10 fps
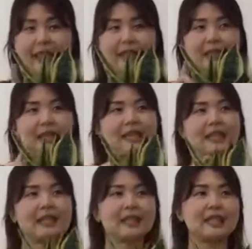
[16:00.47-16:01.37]
like like
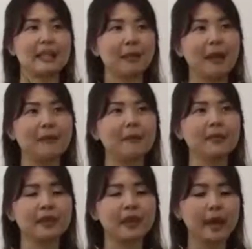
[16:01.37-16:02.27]
this, the snake plant.
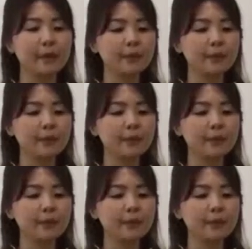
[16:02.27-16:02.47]
Yeah.